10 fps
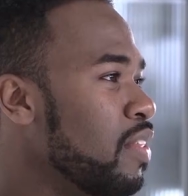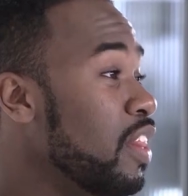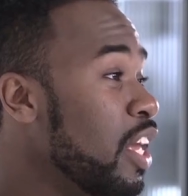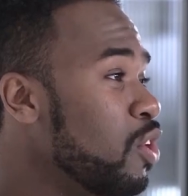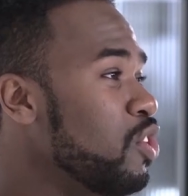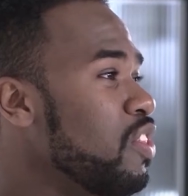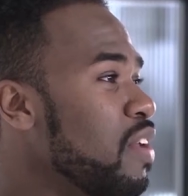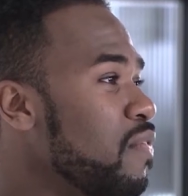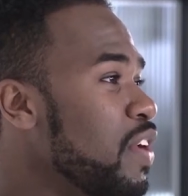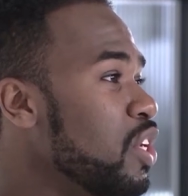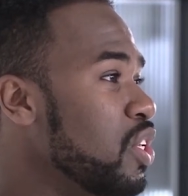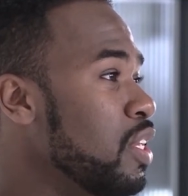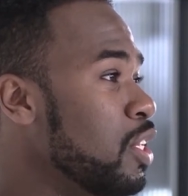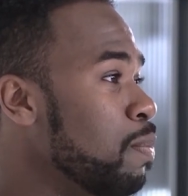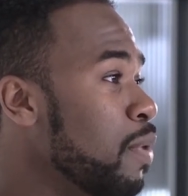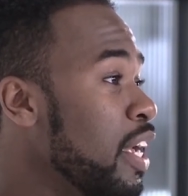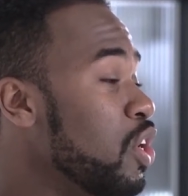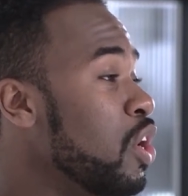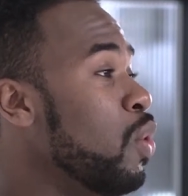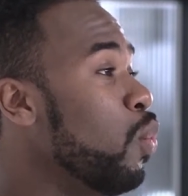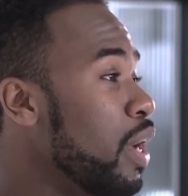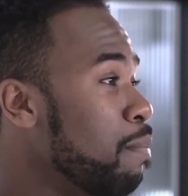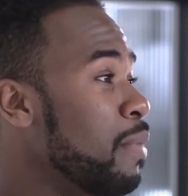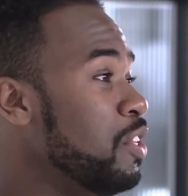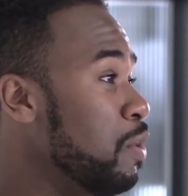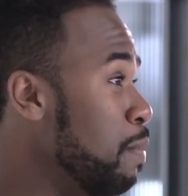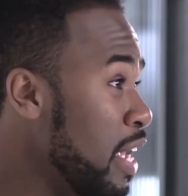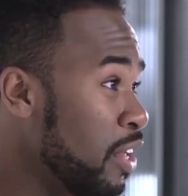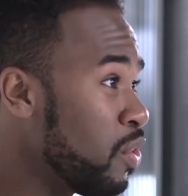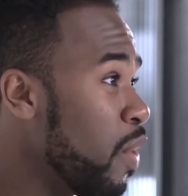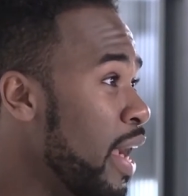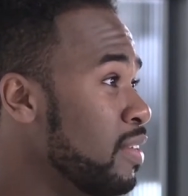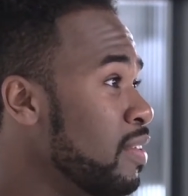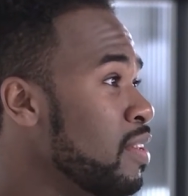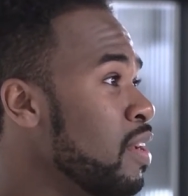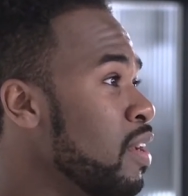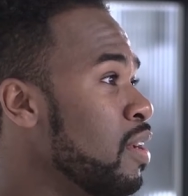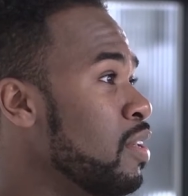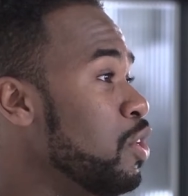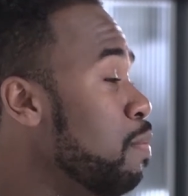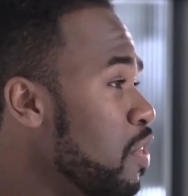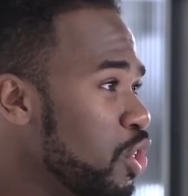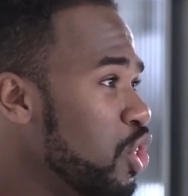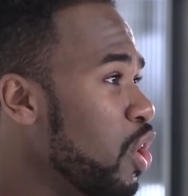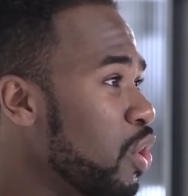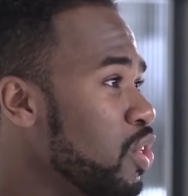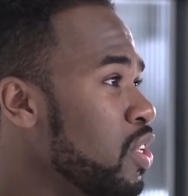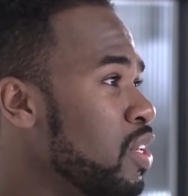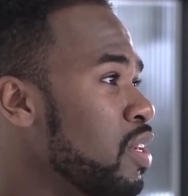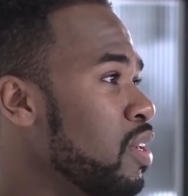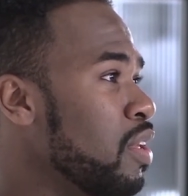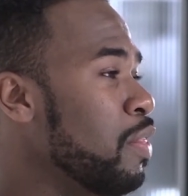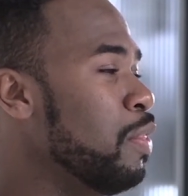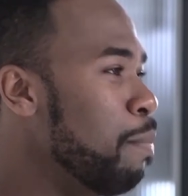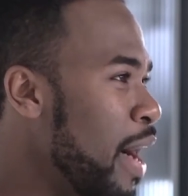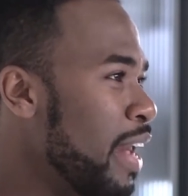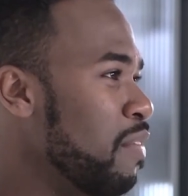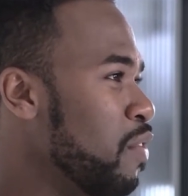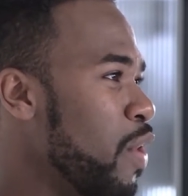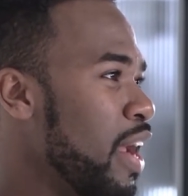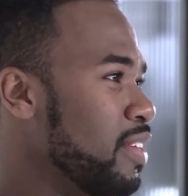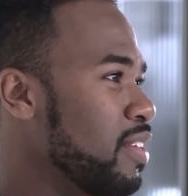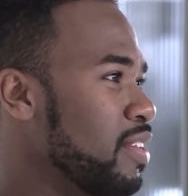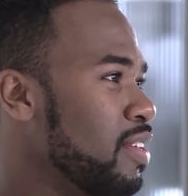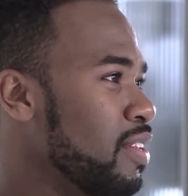The letter to the Ephesians explained what it meant to be in Christ, to be the church, the body of Christ.